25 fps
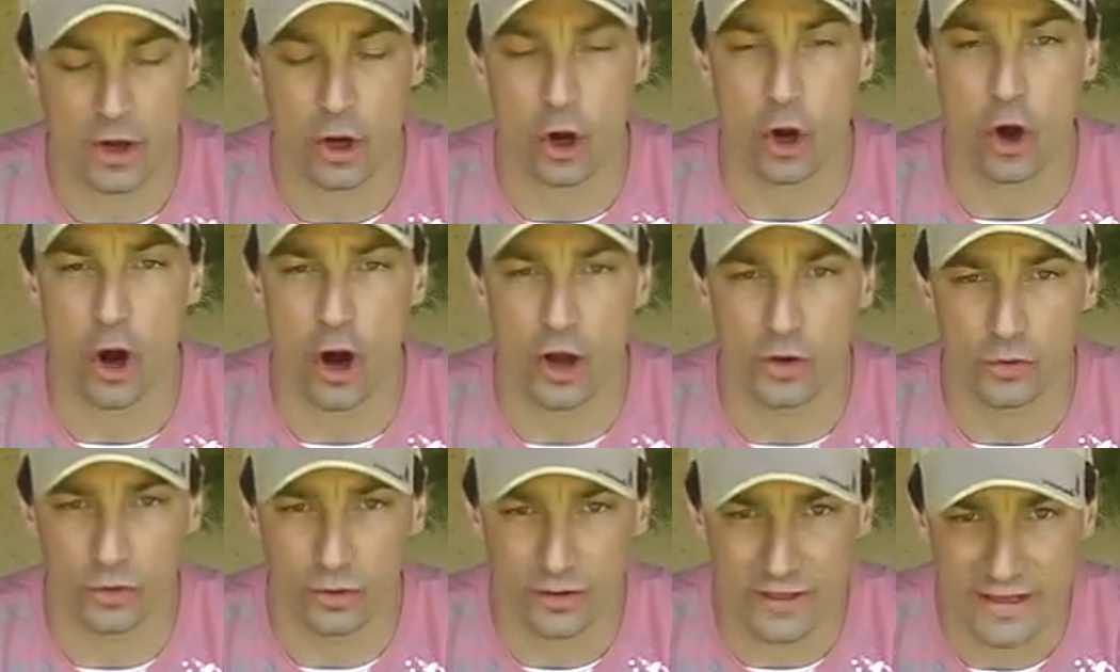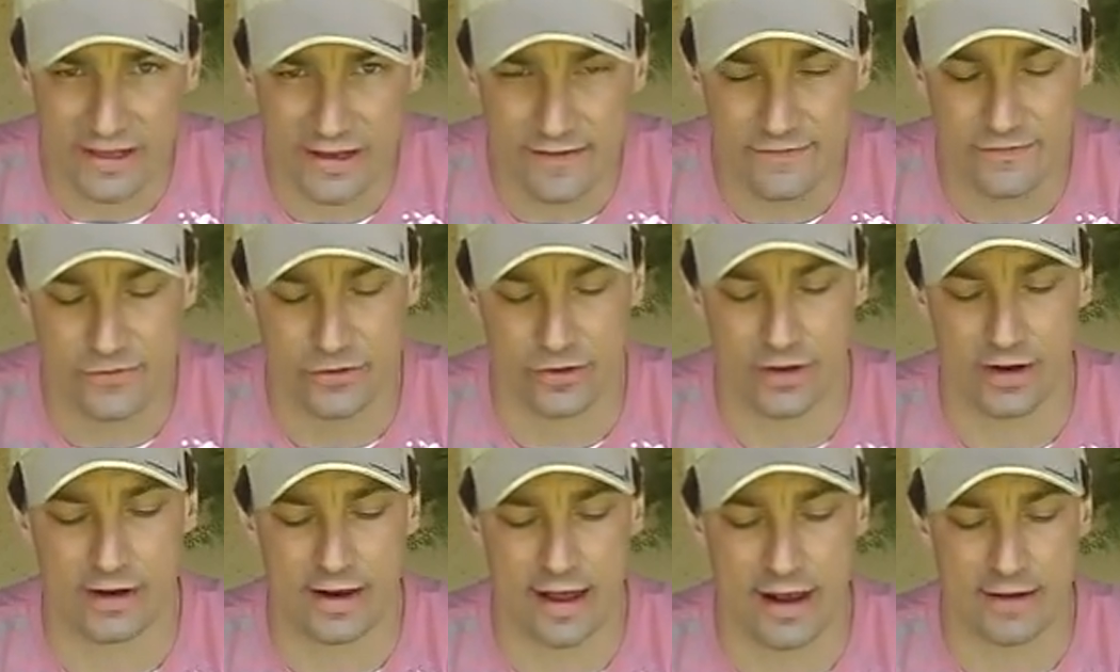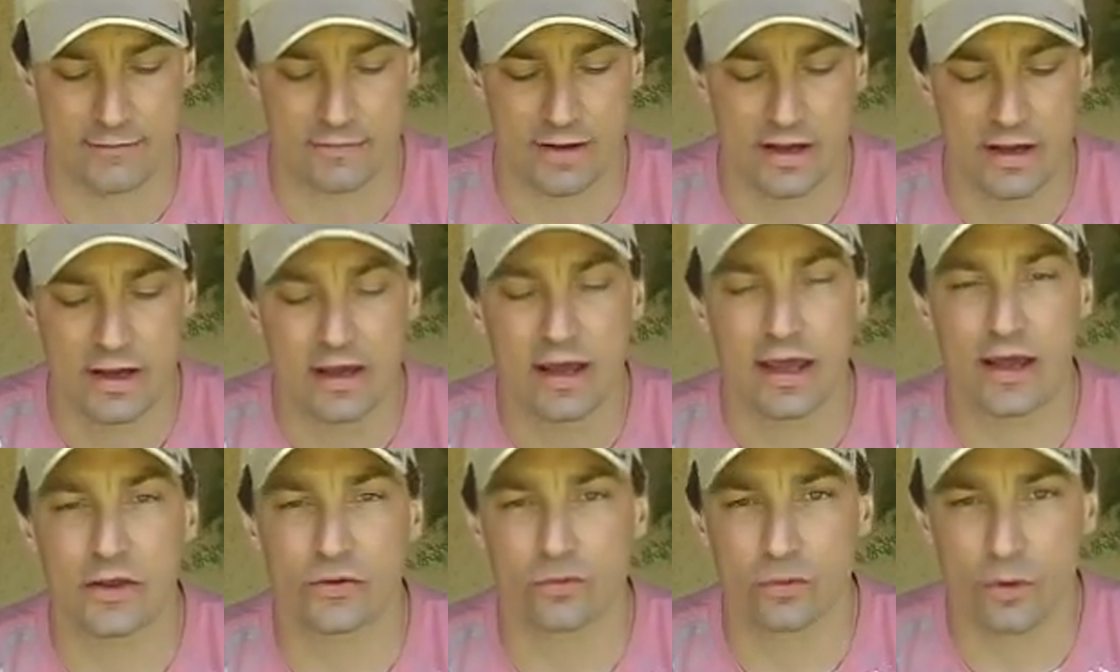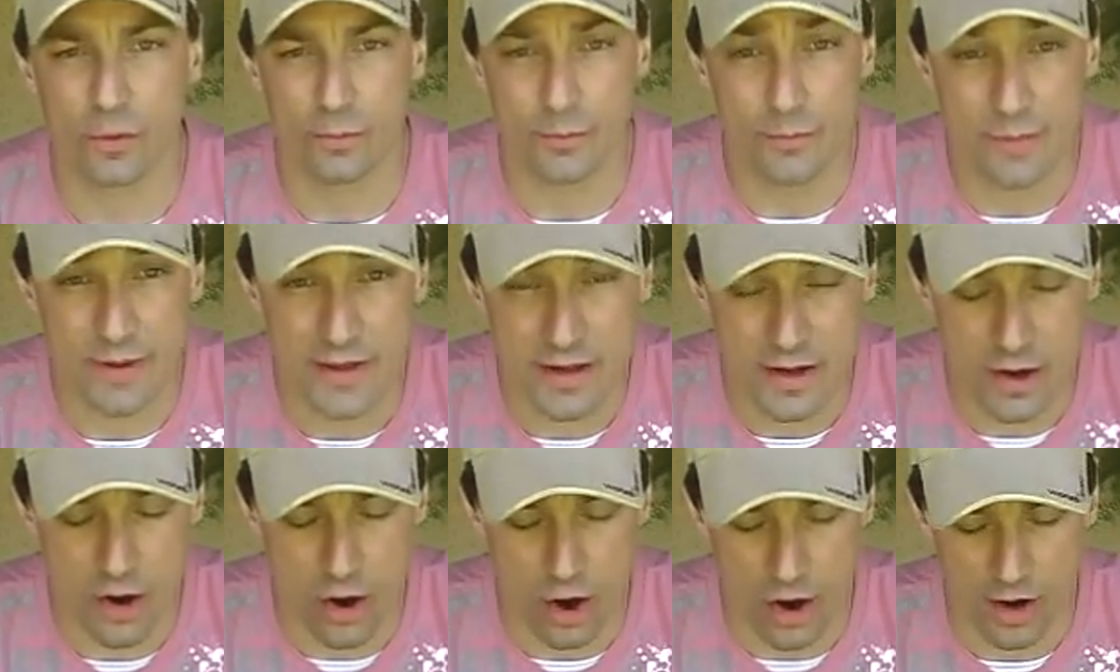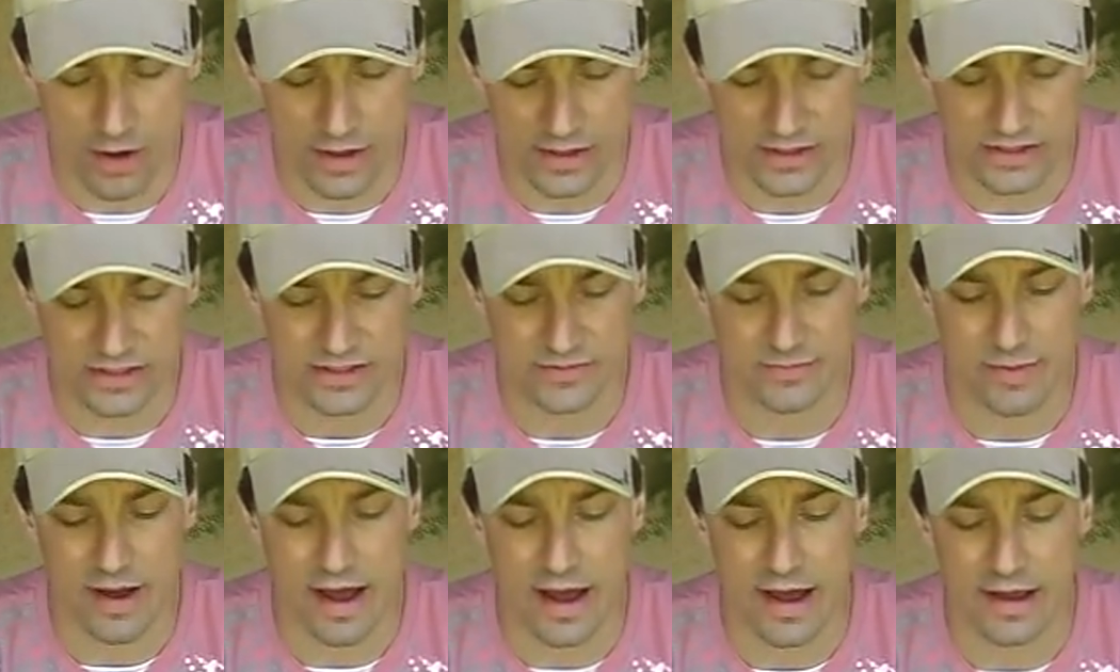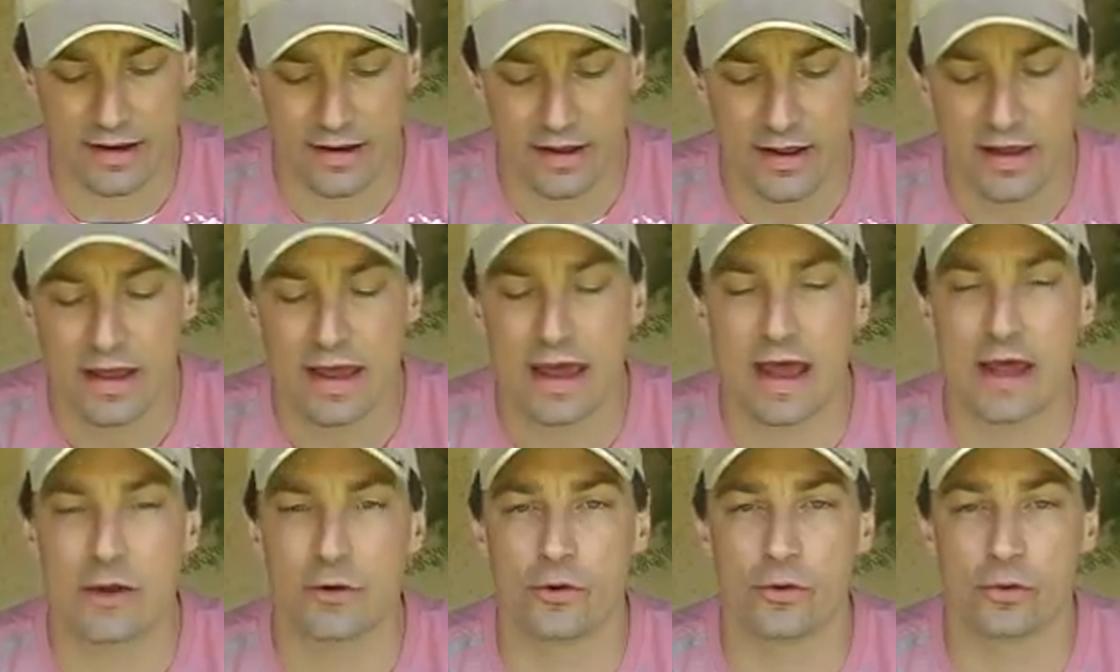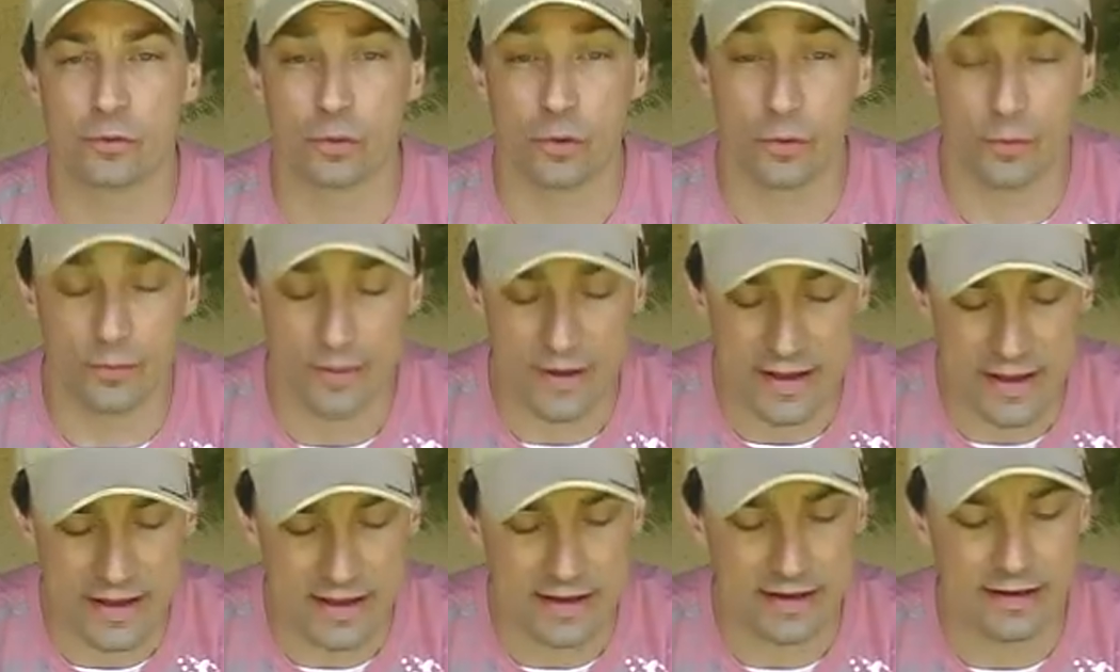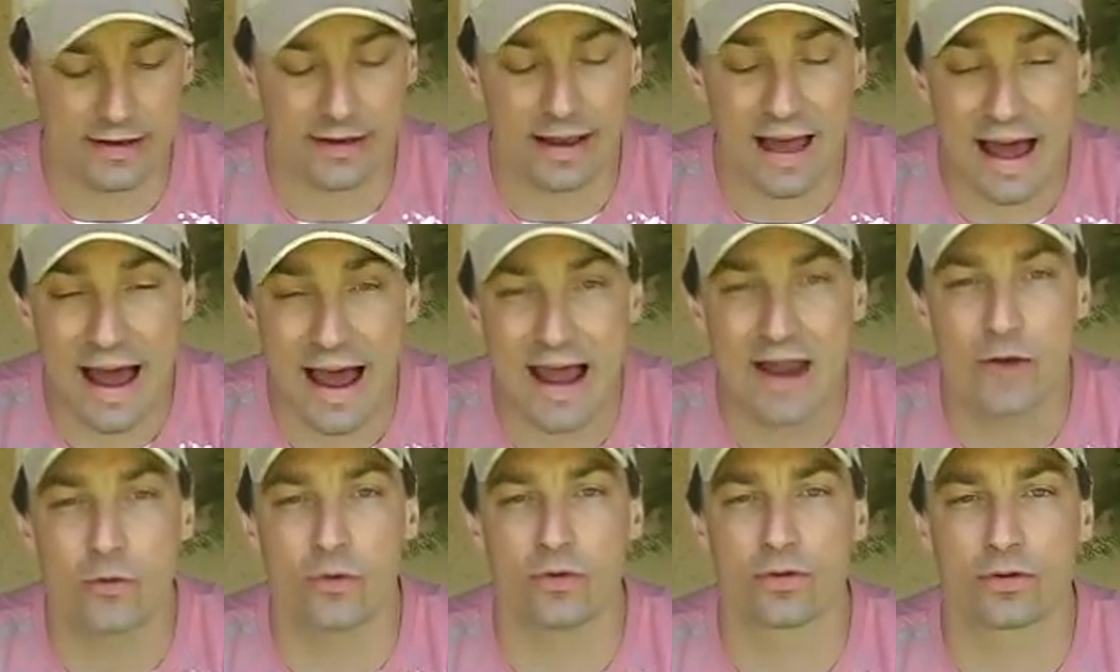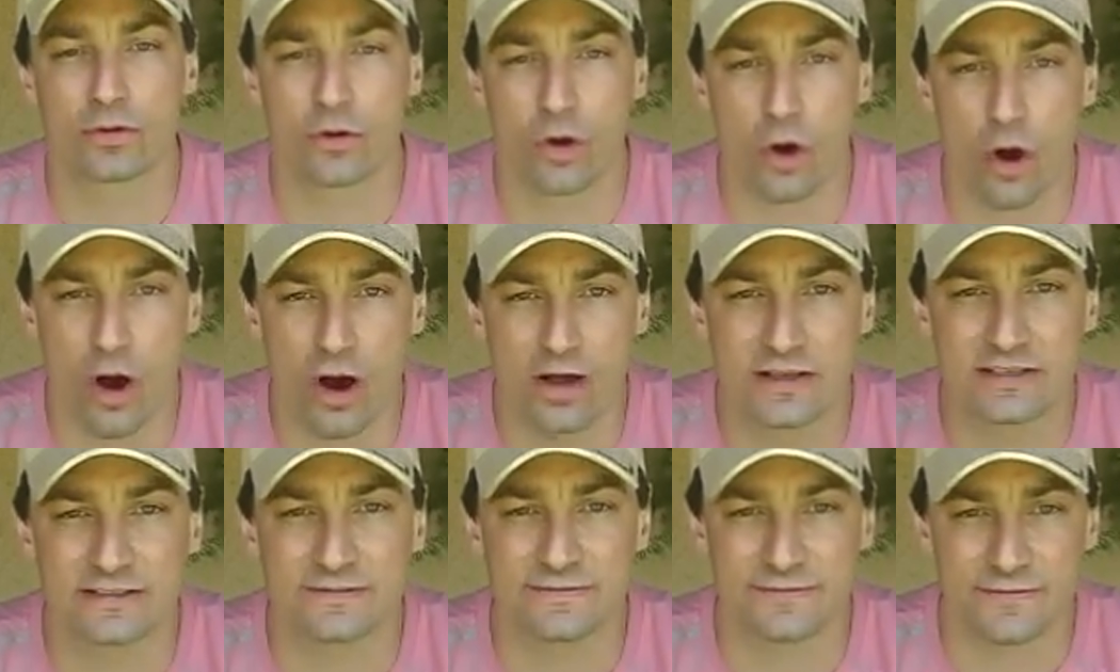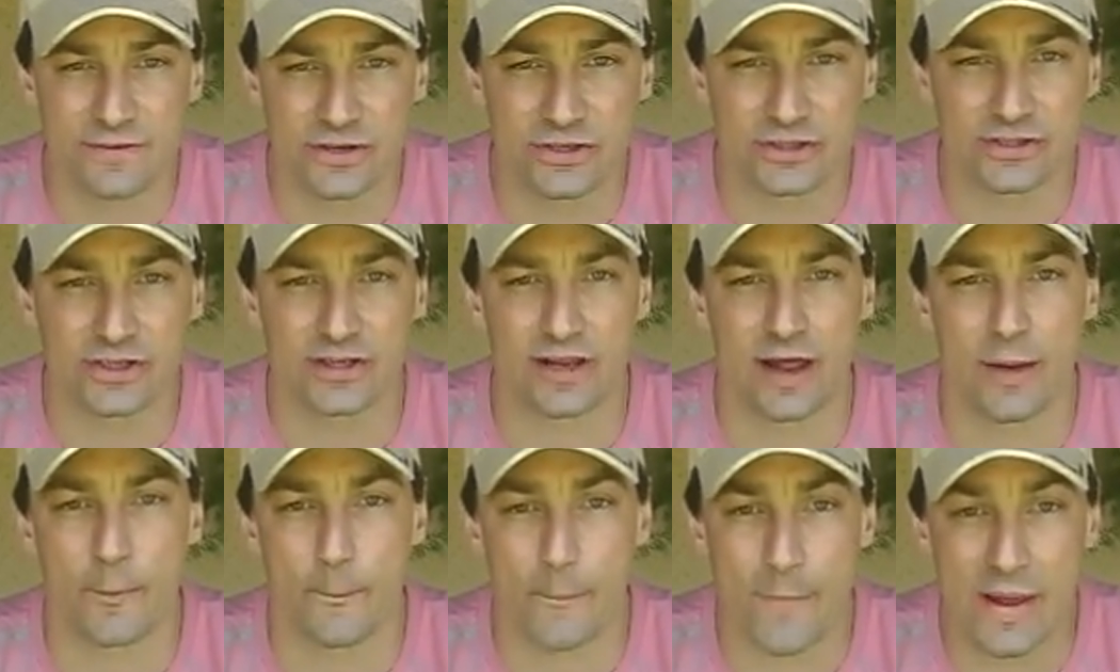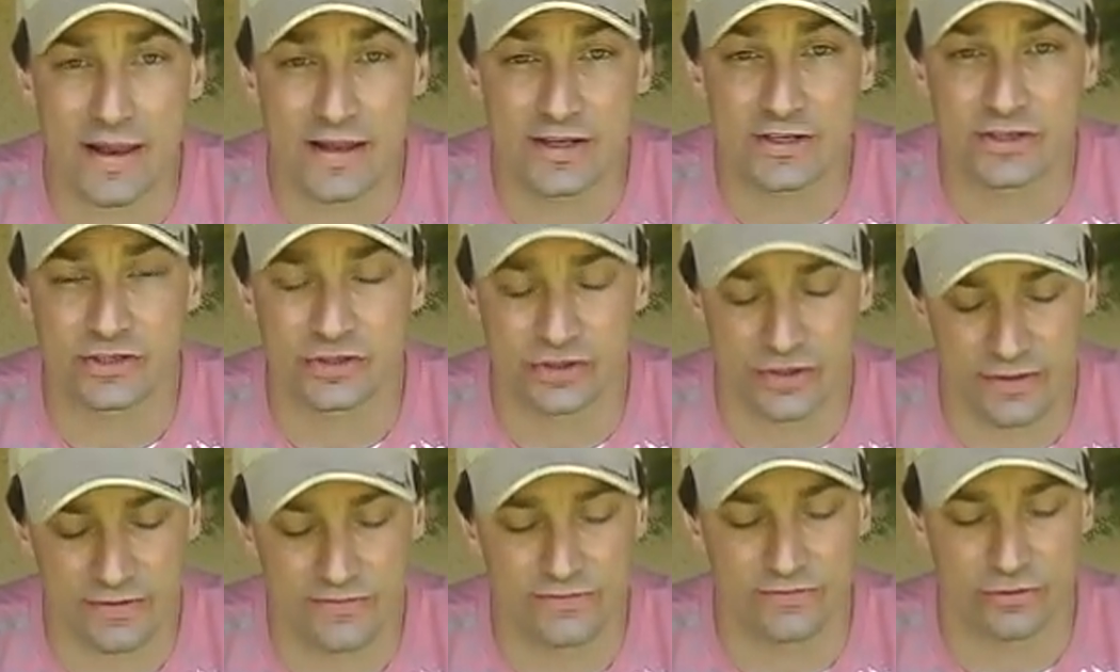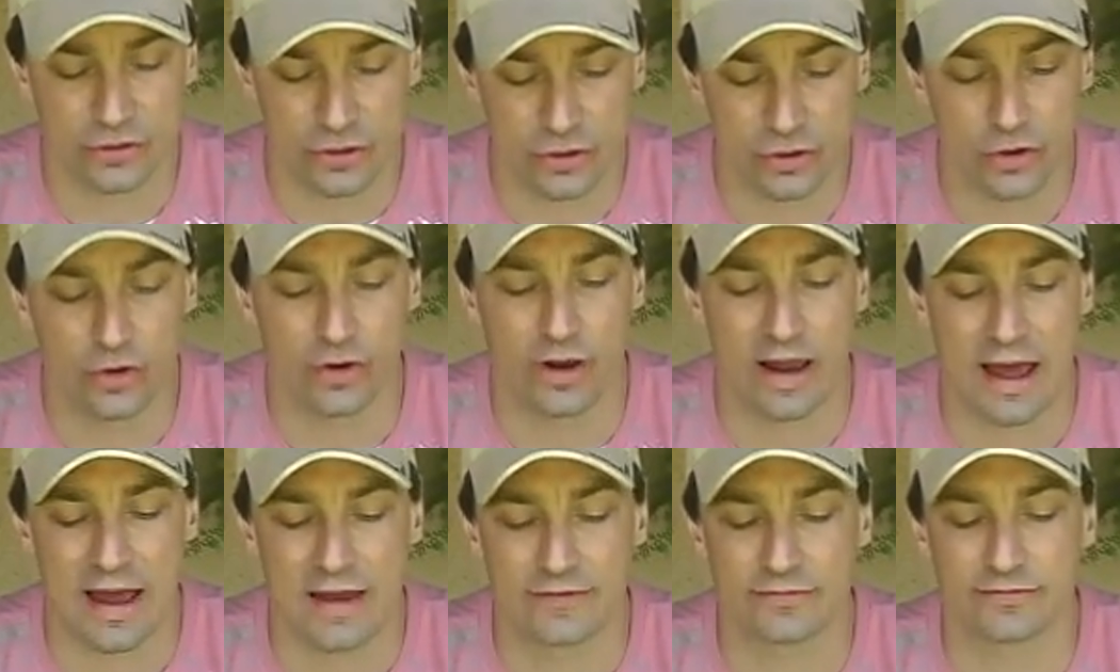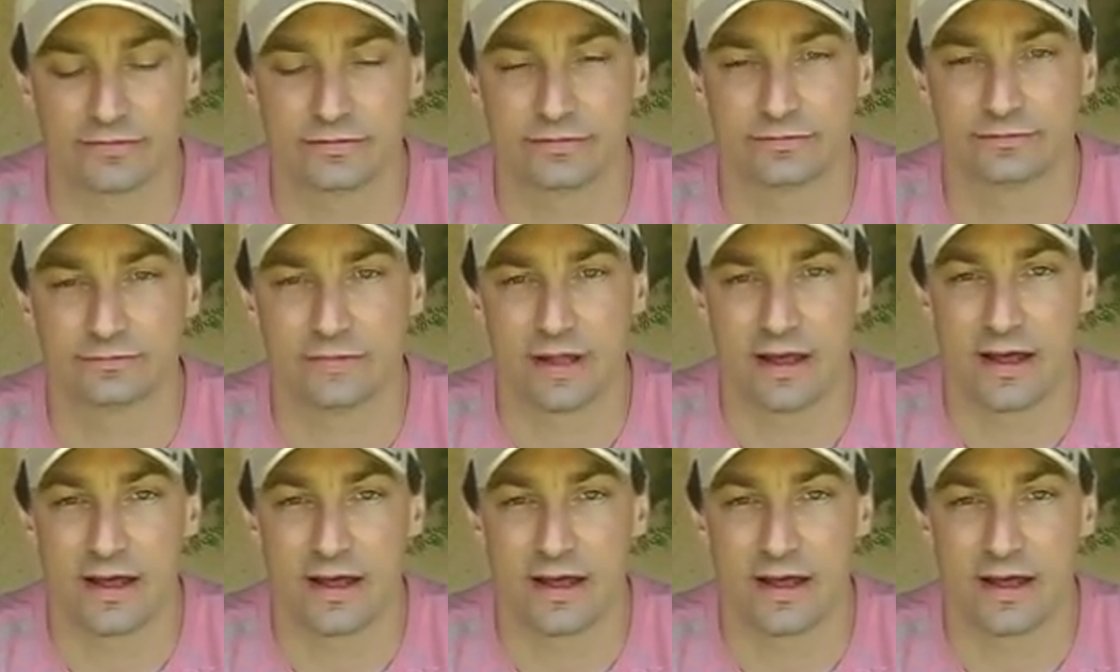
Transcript: God will give you a name. It will be God inspired, and it will be in line with God's vision and ministry for your life.